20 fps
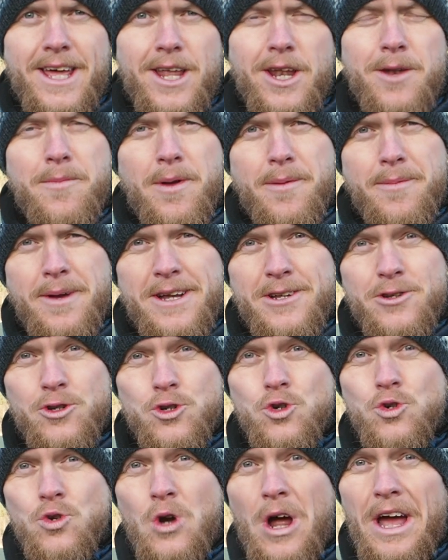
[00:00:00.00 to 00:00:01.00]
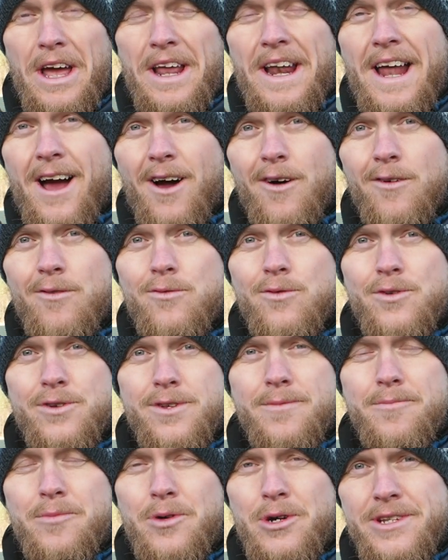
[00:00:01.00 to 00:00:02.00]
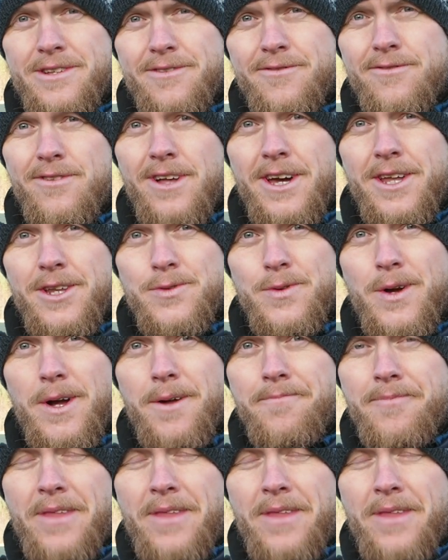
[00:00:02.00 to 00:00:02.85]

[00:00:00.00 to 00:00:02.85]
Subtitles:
and maybe I can try it out for some birds in flight as well.